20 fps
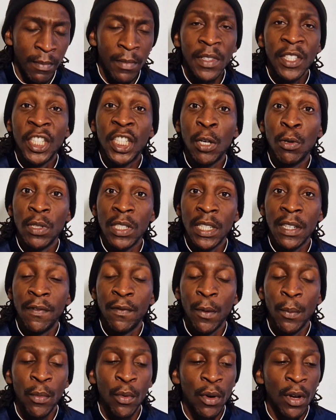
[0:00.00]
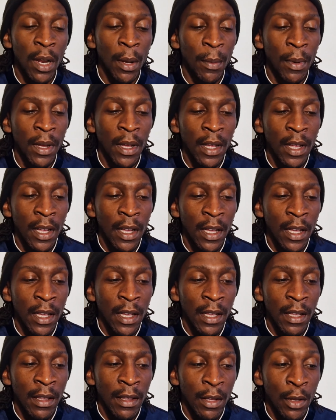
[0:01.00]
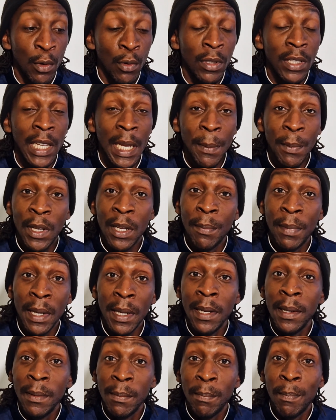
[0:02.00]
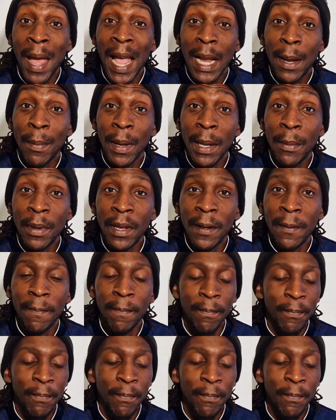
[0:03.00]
Chelsea Football Club, who seem to be back, baby.